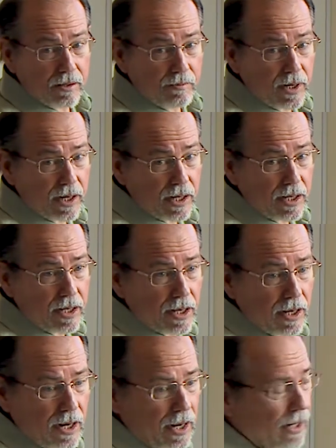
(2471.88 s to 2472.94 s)
My
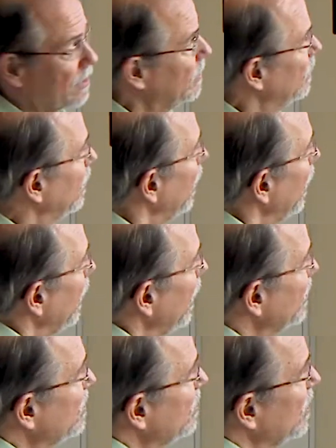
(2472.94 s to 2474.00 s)
God.
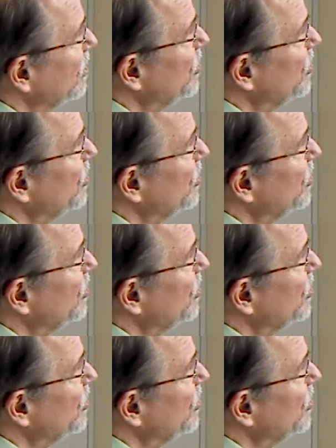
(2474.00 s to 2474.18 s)
It's the